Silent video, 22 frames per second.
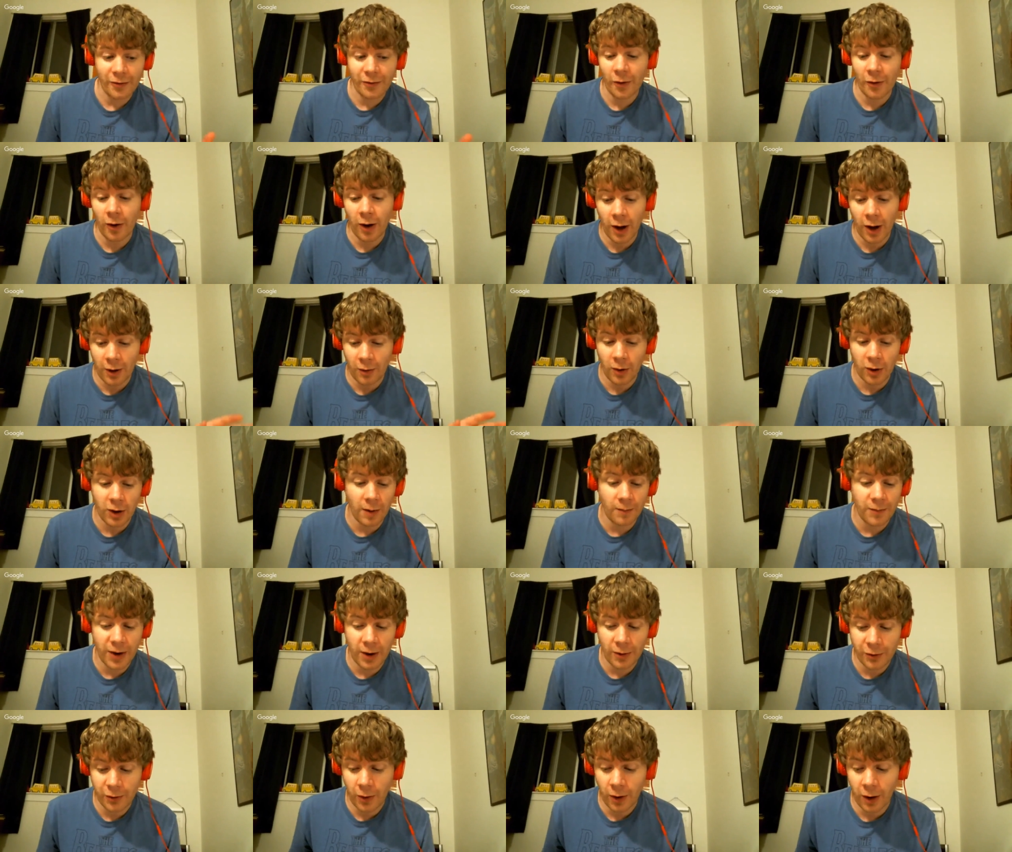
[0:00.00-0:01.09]
So I don't want to come
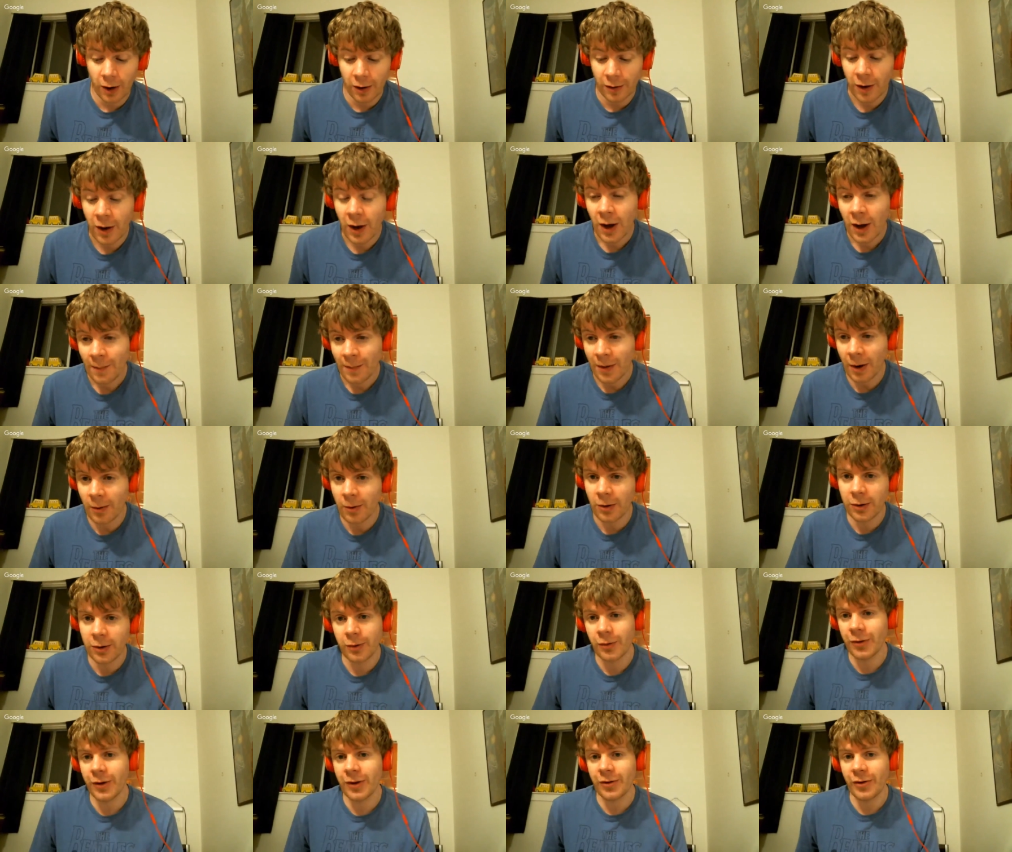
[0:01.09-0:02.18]
down too hard, but I really
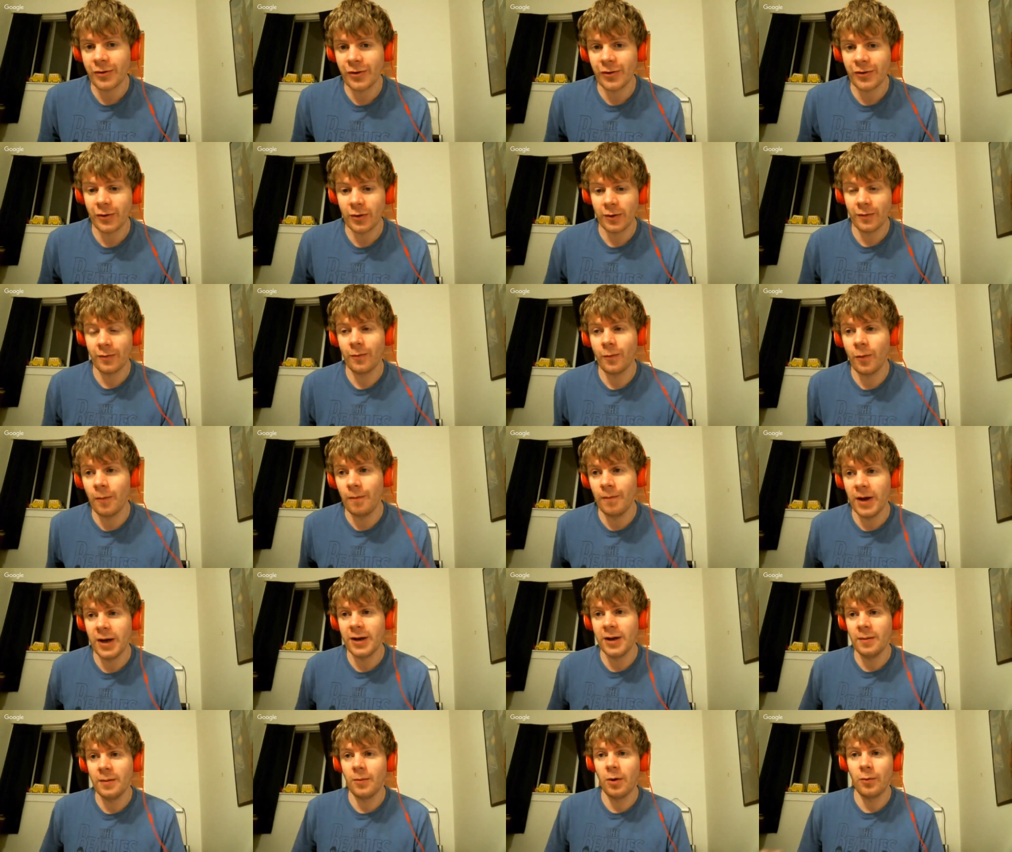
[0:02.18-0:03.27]
do think this is sort of what made
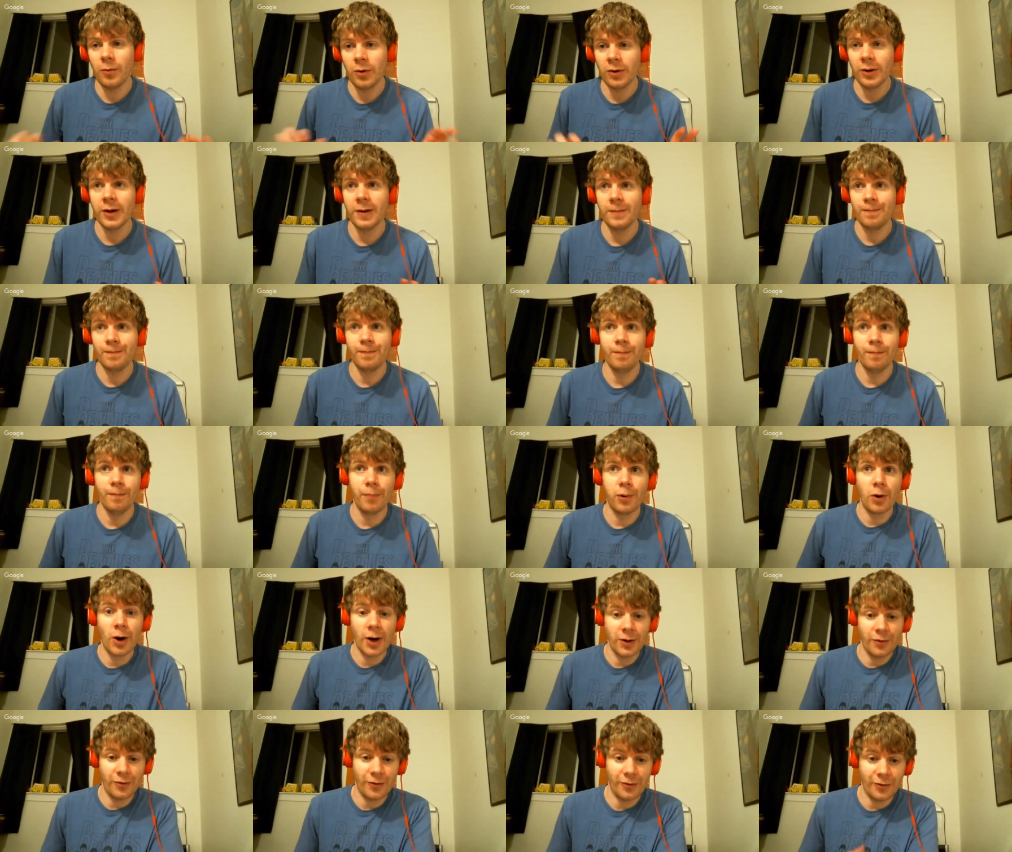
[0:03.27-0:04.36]
him a really
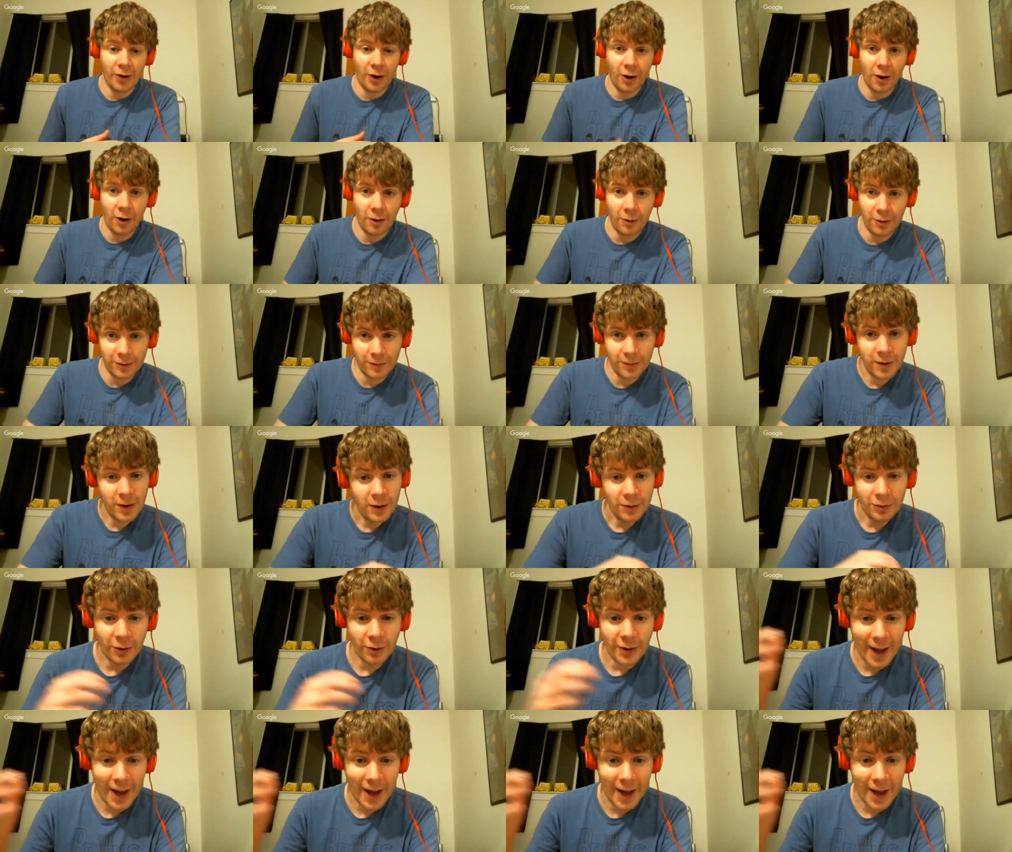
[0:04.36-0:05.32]
bright star. And